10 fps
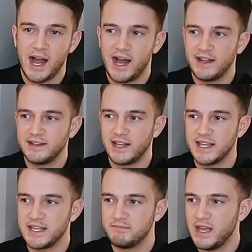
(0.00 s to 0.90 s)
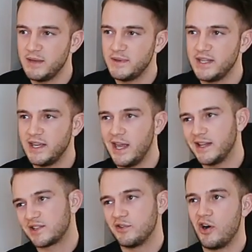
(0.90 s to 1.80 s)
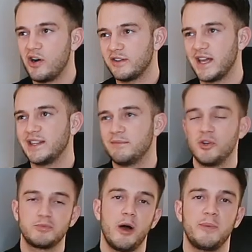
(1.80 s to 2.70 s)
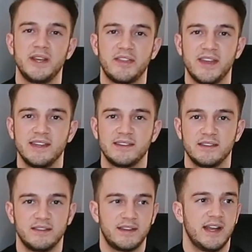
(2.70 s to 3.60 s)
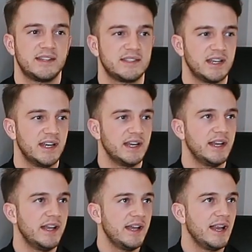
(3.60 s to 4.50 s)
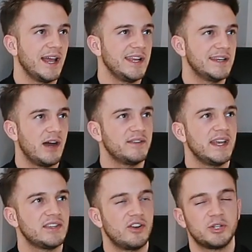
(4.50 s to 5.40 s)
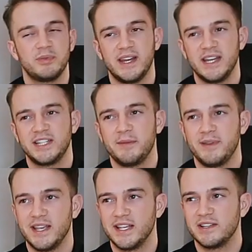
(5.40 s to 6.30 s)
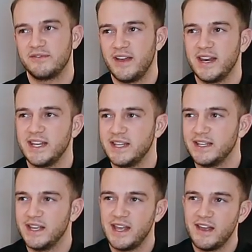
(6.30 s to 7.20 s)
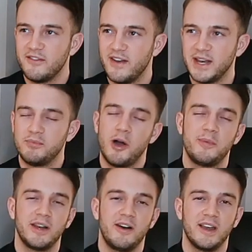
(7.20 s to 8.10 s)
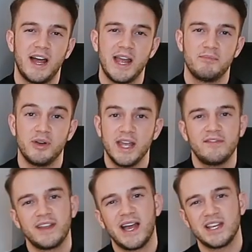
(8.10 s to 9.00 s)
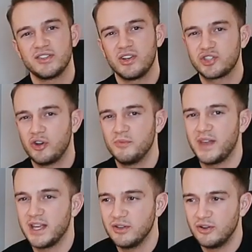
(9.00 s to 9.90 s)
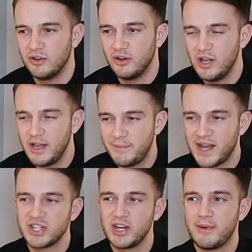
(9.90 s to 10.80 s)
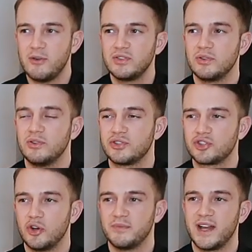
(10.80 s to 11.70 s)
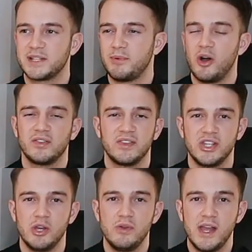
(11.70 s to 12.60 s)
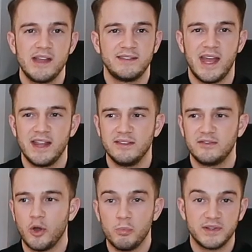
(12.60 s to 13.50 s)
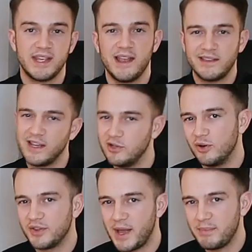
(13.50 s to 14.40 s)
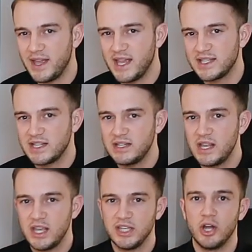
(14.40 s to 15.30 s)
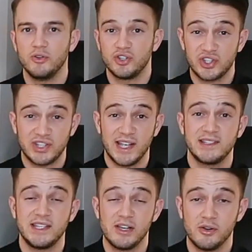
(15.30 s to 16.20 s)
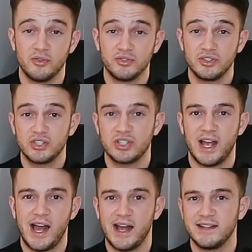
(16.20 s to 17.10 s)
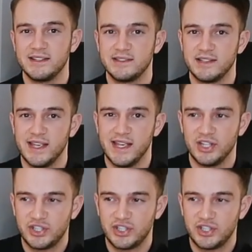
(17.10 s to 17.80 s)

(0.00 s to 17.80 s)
And like maybe it's not like the most popular thing that uh, like nowadays entrepreneurship is very very popular online but if that is not something that you're passionate about or something that's part of you then don't pretend that you're that person you know just stick to your guns and uh,